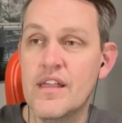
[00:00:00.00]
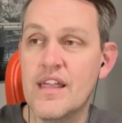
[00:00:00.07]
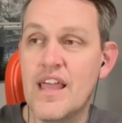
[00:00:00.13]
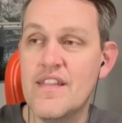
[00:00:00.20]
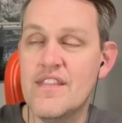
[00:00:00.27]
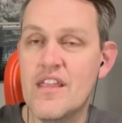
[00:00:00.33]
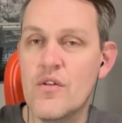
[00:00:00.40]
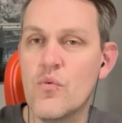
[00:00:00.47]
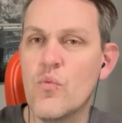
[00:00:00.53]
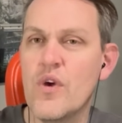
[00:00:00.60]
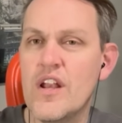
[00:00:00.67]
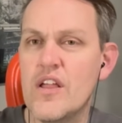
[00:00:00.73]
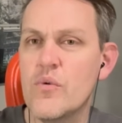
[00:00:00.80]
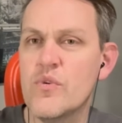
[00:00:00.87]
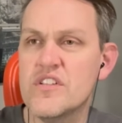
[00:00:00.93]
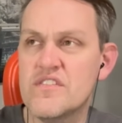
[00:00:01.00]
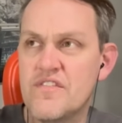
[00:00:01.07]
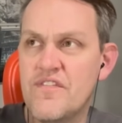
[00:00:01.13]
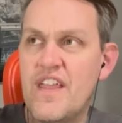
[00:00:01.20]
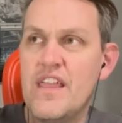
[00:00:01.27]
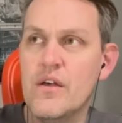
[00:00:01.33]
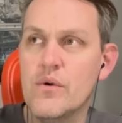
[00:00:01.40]
And then when it was
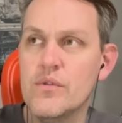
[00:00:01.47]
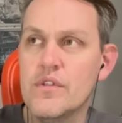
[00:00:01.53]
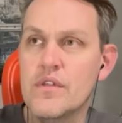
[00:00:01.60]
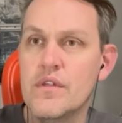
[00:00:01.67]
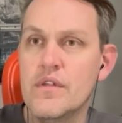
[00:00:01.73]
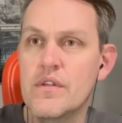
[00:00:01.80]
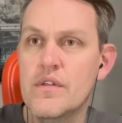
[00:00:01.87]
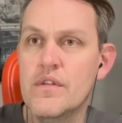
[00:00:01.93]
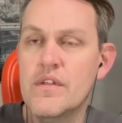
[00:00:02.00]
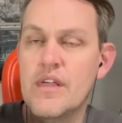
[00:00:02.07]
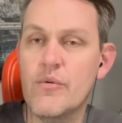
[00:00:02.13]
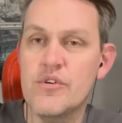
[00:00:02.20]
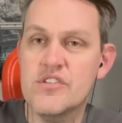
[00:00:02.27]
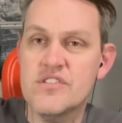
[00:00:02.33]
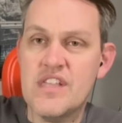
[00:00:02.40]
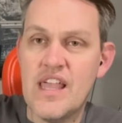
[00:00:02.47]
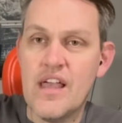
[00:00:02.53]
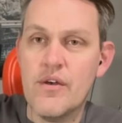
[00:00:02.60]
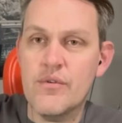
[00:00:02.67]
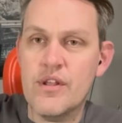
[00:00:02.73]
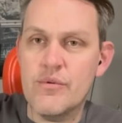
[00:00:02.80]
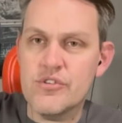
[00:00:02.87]
failed, it was
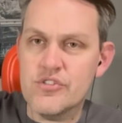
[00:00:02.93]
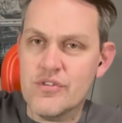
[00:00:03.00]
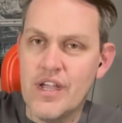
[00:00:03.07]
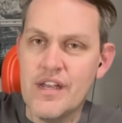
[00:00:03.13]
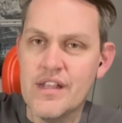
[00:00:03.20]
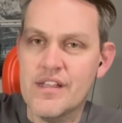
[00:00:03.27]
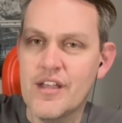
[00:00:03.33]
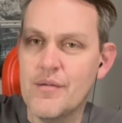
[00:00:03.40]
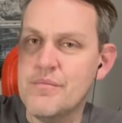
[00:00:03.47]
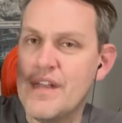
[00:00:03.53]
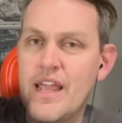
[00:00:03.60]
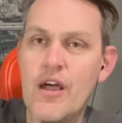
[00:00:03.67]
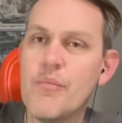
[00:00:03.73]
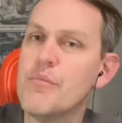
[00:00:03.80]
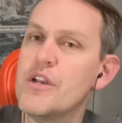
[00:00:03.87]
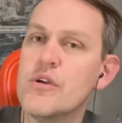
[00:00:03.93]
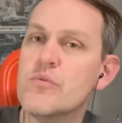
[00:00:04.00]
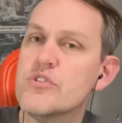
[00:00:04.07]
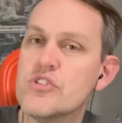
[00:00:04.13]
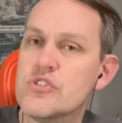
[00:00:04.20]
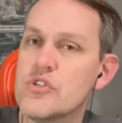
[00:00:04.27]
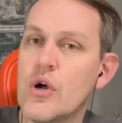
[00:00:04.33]
down, it was trying to come down, but it
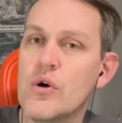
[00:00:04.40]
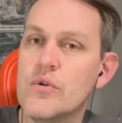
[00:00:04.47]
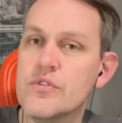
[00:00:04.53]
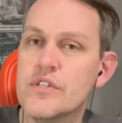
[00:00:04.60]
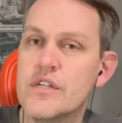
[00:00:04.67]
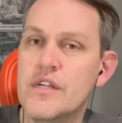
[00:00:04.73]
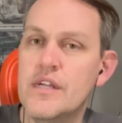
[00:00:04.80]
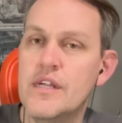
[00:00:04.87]
was stalled.